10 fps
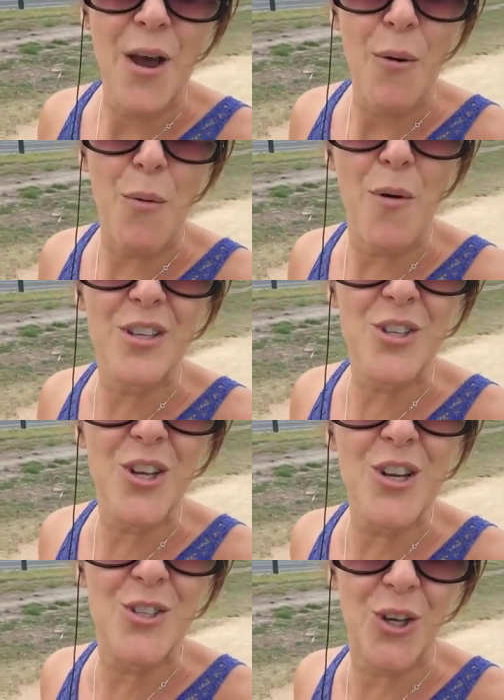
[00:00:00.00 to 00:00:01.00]
We want
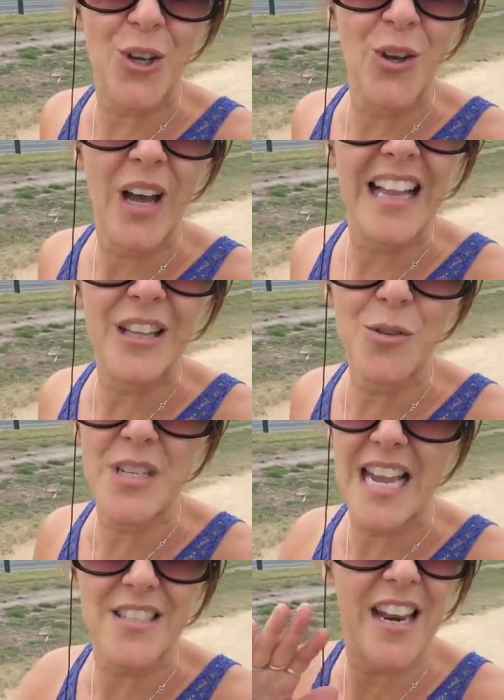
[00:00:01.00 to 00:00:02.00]
you to do a little dance.